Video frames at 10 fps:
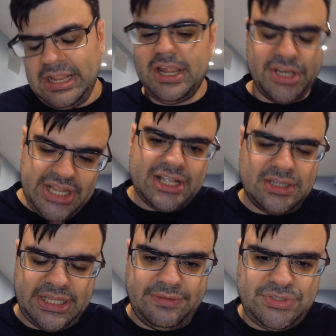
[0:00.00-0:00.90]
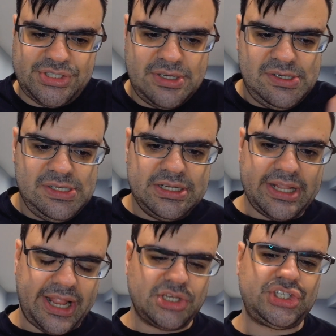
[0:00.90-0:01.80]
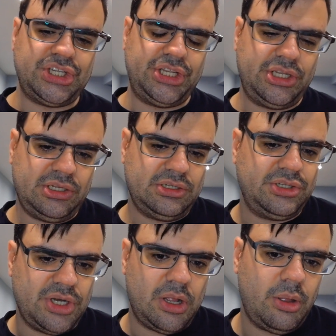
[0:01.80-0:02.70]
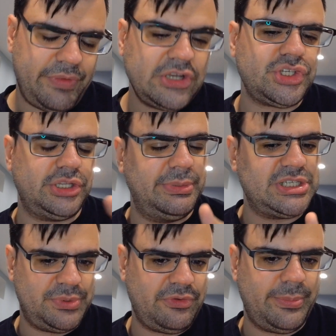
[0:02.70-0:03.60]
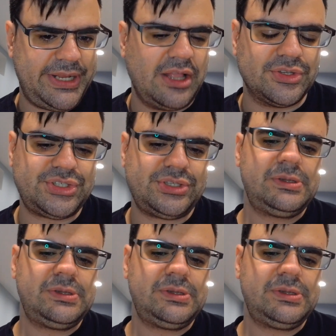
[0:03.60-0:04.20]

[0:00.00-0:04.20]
Nika leaves, and she, you know, eventually meets up with everybody else.